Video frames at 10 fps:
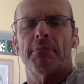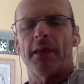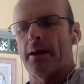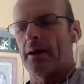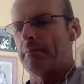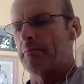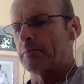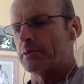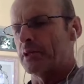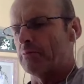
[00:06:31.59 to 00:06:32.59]

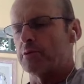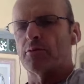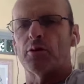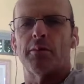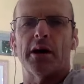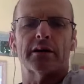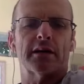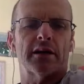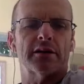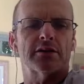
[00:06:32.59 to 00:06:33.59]
So it was all
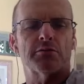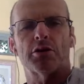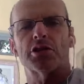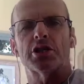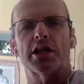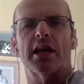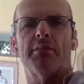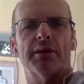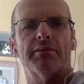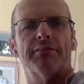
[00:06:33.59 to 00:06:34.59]
about kind of just watching
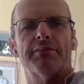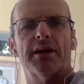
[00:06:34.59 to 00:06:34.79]
him